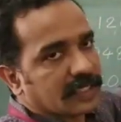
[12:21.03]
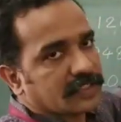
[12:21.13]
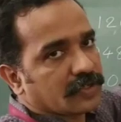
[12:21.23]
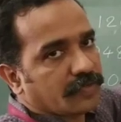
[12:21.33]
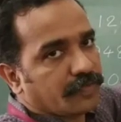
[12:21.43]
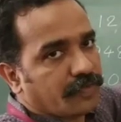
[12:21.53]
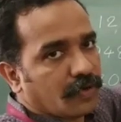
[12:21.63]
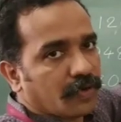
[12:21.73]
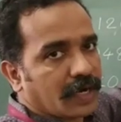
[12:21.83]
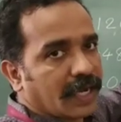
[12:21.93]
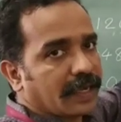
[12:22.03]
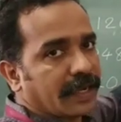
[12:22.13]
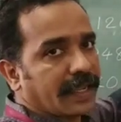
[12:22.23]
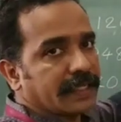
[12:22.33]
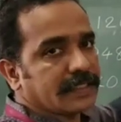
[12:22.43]
test of 4
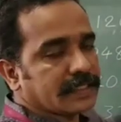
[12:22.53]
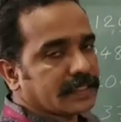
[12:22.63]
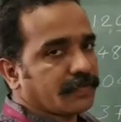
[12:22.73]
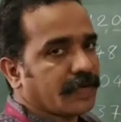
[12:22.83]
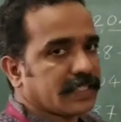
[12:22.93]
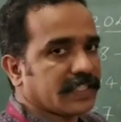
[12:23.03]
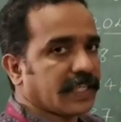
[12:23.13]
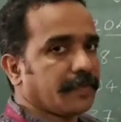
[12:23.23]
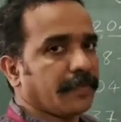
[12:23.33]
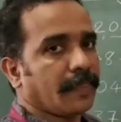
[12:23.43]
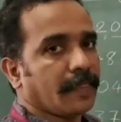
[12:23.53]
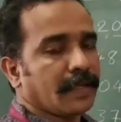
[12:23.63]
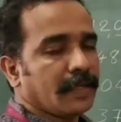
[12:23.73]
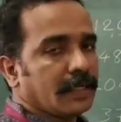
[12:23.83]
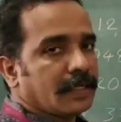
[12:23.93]
and 8 is somewhat same.
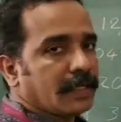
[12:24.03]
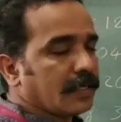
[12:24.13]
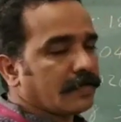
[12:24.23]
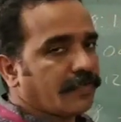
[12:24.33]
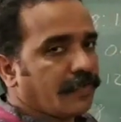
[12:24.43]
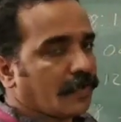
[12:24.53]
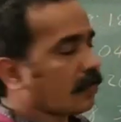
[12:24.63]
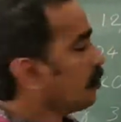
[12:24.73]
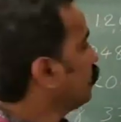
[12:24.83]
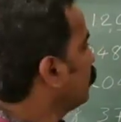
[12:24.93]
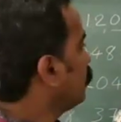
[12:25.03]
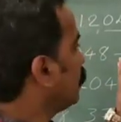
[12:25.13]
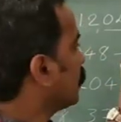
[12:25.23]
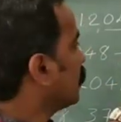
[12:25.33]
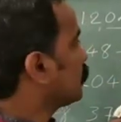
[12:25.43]
In
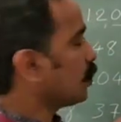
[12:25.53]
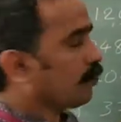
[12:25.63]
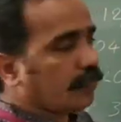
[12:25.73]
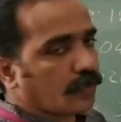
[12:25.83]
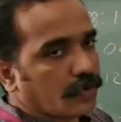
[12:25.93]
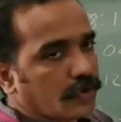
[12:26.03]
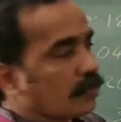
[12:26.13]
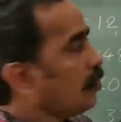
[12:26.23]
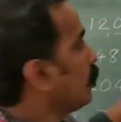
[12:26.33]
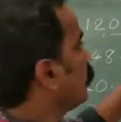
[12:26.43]
case of 4,